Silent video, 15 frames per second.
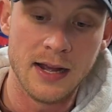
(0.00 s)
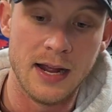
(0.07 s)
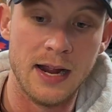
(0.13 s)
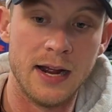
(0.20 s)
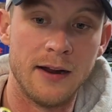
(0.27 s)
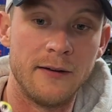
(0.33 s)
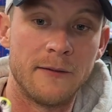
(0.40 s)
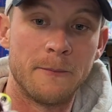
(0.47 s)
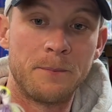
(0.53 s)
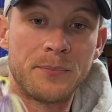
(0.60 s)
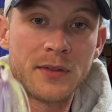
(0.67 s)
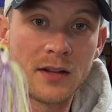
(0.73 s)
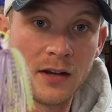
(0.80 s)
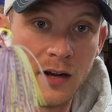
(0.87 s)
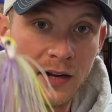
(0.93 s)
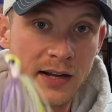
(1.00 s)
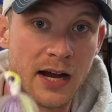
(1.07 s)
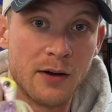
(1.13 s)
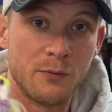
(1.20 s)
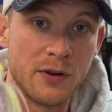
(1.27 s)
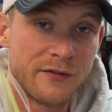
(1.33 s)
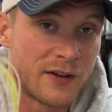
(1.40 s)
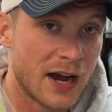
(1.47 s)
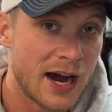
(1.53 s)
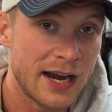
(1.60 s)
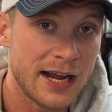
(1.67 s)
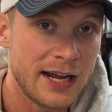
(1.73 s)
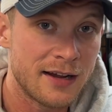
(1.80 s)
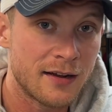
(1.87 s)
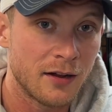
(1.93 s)
And again, we've got
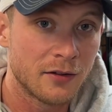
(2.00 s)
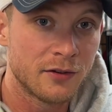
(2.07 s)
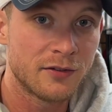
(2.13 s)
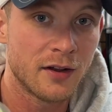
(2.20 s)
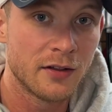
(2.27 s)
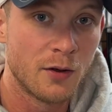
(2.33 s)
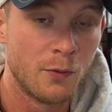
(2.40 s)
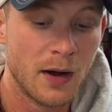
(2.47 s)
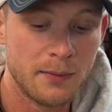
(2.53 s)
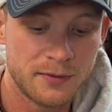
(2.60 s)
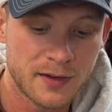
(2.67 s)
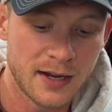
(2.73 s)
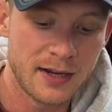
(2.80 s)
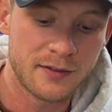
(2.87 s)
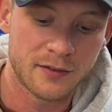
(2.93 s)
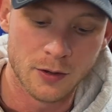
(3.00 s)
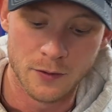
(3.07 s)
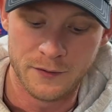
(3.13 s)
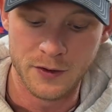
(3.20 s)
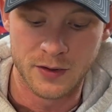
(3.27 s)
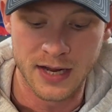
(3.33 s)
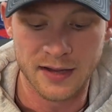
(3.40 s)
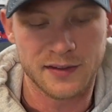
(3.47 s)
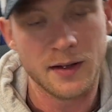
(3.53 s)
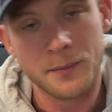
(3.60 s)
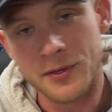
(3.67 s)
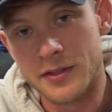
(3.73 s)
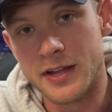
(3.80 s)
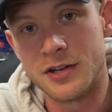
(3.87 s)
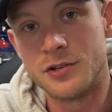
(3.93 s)
8 colors on the website. So if you get
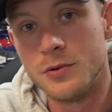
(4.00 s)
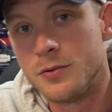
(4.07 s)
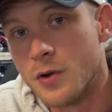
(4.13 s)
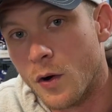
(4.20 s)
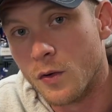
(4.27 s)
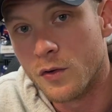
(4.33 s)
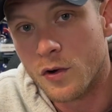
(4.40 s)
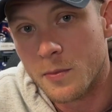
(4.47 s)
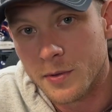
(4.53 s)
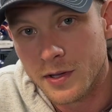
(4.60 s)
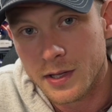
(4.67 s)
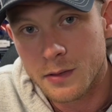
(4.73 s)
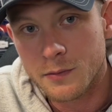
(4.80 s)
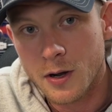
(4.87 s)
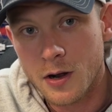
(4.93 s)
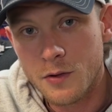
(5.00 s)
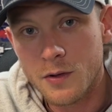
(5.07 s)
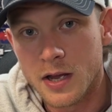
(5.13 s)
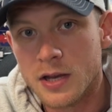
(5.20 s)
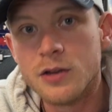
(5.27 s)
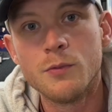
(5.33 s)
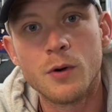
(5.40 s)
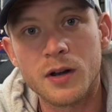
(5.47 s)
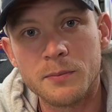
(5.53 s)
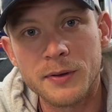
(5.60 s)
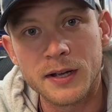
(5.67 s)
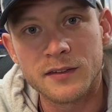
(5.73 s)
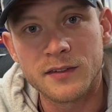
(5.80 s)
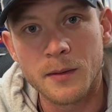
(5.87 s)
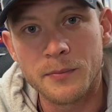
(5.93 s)
something that you don't normally throw and you want to
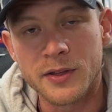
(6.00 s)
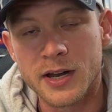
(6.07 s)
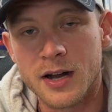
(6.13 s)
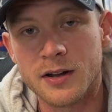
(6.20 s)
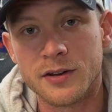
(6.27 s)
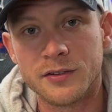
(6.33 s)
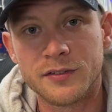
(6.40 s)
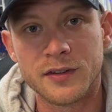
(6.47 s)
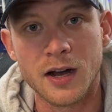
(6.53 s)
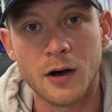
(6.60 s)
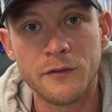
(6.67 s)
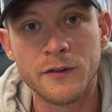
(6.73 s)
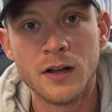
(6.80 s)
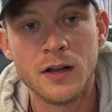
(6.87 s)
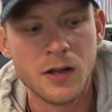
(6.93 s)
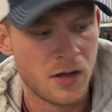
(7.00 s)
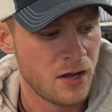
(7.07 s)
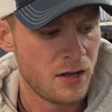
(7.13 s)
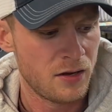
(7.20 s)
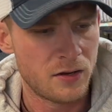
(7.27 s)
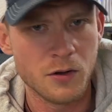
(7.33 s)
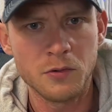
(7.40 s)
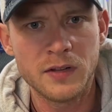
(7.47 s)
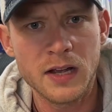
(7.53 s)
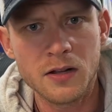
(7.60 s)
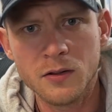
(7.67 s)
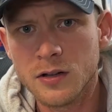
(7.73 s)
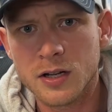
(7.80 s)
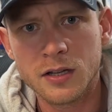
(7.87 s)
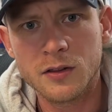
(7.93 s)
pick something out yourself, go take a
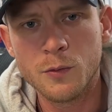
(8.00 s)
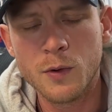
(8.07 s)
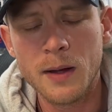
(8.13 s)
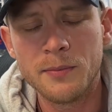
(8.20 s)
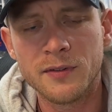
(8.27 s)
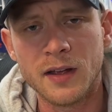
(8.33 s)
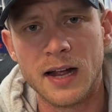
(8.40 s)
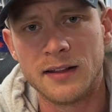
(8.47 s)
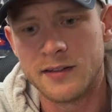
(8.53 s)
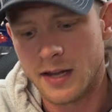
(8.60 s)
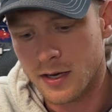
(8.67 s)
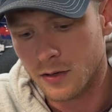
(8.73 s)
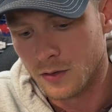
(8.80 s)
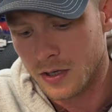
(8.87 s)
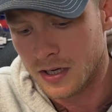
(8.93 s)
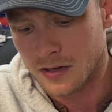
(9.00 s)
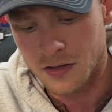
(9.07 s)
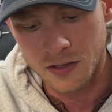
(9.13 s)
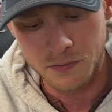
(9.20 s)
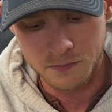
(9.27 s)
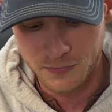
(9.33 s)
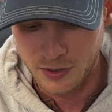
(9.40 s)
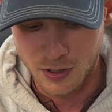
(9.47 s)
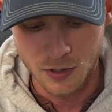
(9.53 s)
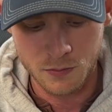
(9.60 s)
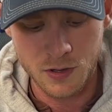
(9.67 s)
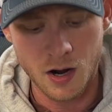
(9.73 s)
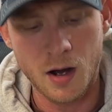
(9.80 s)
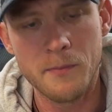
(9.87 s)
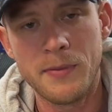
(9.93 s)
look at the website. Take a look at the, you know,
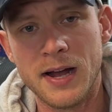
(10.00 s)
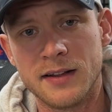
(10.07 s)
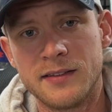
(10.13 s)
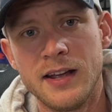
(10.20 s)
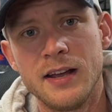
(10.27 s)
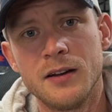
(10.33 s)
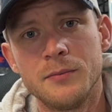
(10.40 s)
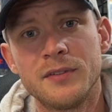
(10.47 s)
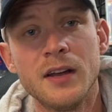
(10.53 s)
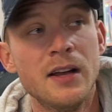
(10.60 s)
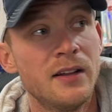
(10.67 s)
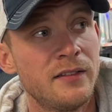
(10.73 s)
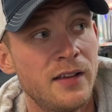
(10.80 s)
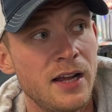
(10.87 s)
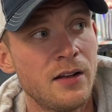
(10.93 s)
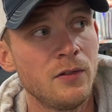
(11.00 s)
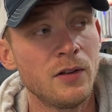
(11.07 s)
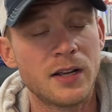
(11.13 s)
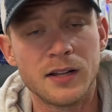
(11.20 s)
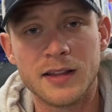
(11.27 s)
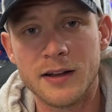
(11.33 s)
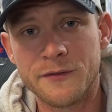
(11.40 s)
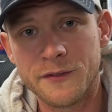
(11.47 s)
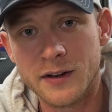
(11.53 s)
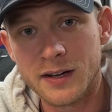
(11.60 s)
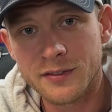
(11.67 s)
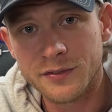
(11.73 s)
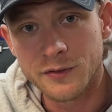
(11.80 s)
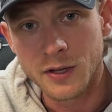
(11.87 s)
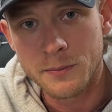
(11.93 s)
compact tandems. Take a look at that
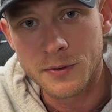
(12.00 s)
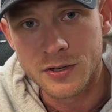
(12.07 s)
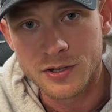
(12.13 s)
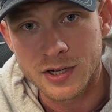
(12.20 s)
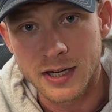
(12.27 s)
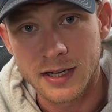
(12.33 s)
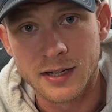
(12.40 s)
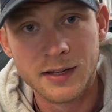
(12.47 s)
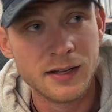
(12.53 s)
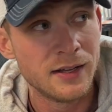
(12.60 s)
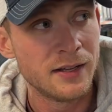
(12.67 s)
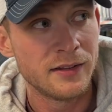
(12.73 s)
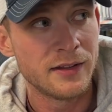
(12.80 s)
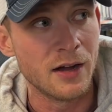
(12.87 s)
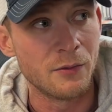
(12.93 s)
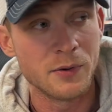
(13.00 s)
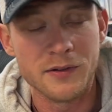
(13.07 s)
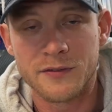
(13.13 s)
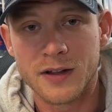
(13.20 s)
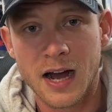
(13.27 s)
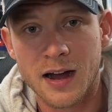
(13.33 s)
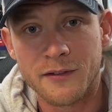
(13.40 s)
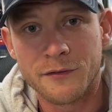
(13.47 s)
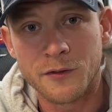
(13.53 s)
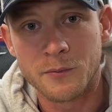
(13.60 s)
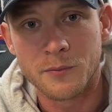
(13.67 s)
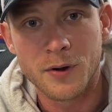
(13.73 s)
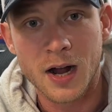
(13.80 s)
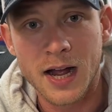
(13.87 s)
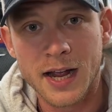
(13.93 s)
finesse flipping jig that we've got
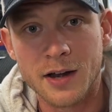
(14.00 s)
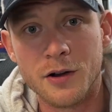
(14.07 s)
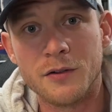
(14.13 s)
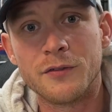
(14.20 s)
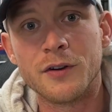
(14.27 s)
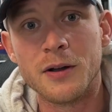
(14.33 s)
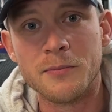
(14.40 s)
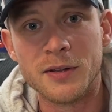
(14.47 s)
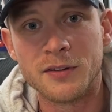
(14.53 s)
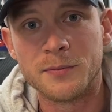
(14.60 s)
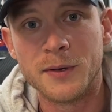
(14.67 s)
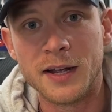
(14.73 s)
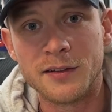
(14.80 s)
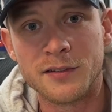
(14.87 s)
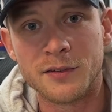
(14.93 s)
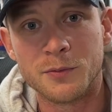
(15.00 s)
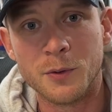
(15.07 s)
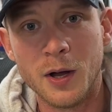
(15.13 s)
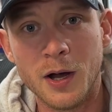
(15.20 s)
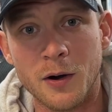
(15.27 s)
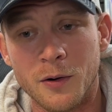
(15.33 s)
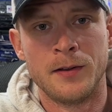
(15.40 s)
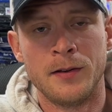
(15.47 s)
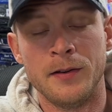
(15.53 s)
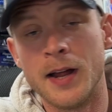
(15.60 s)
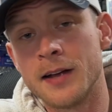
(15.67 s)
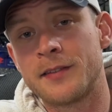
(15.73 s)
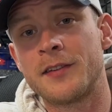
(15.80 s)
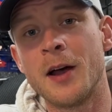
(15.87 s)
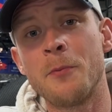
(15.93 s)
from Brian over at Biz Baits as well.
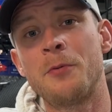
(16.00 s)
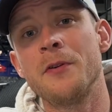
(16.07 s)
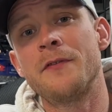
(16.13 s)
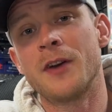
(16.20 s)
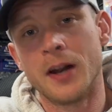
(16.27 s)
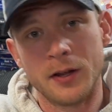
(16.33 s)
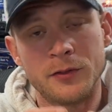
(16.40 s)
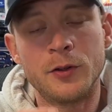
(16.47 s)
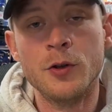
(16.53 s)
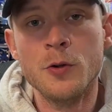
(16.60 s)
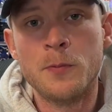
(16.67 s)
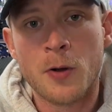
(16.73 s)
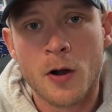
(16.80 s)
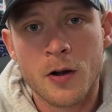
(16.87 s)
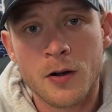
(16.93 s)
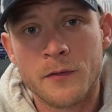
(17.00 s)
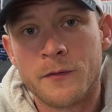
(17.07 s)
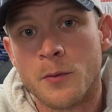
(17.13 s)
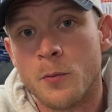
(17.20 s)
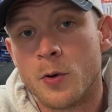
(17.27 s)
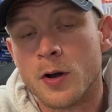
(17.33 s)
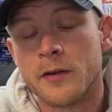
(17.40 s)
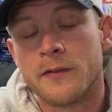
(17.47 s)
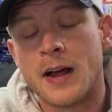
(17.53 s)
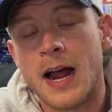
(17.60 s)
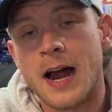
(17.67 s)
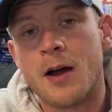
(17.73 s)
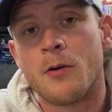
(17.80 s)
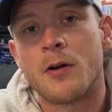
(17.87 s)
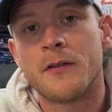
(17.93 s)
Next up, we've got a 2-parter from one of
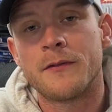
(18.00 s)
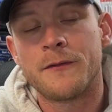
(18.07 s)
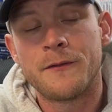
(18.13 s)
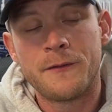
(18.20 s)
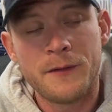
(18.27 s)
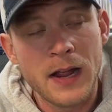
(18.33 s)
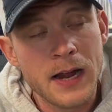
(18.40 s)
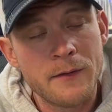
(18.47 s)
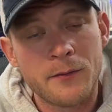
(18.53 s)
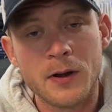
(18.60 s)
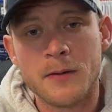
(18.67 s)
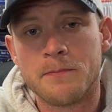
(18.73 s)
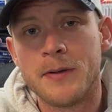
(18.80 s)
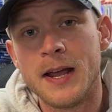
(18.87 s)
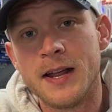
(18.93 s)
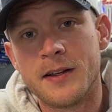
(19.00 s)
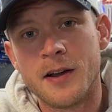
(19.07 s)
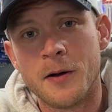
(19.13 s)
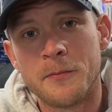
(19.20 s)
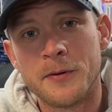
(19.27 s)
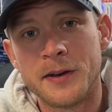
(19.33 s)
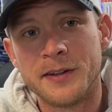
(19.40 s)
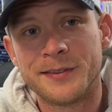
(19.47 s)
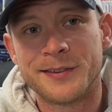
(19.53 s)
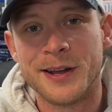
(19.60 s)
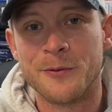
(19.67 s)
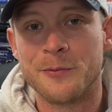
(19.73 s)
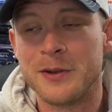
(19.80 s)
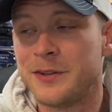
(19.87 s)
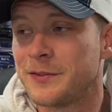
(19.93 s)
our favorite bait companies
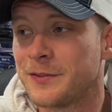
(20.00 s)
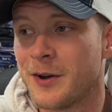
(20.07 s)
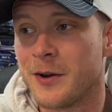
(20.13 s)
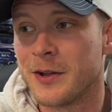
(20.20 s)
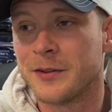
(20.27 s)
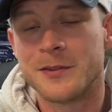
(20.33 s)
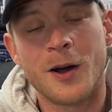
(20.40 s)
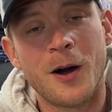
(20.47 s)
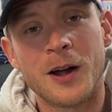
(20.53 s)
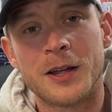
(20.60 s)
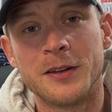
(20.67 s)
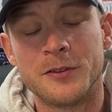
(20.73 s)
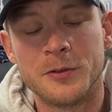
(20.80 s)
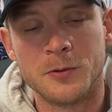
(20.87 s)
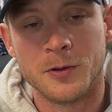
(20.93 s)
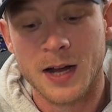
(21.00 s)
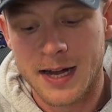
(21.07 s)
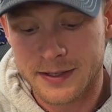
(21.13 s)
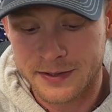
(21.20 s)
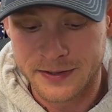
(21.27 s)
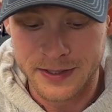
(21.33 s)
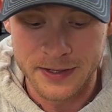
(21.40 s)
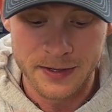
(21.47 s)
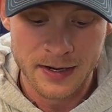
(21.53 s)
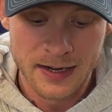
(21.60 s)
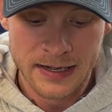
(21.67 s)
that we started talking to last year,